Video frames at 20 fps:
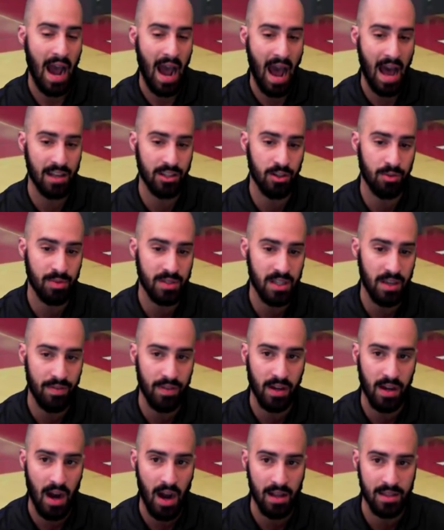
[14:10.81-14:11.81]
as they're
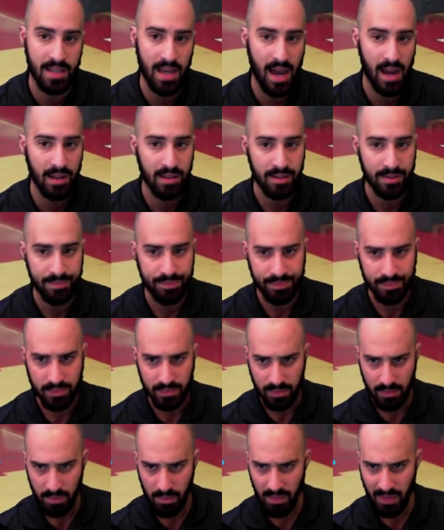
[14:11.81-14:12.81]
receiving contact
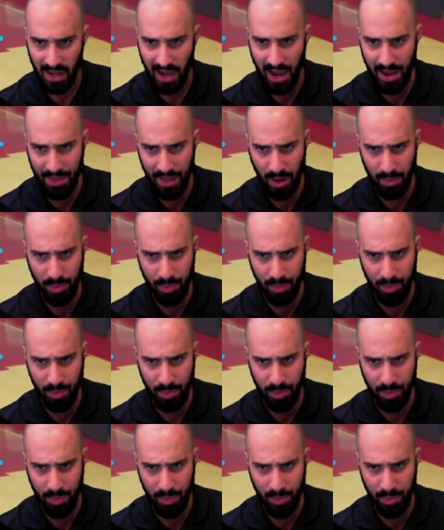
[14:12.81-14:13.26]
and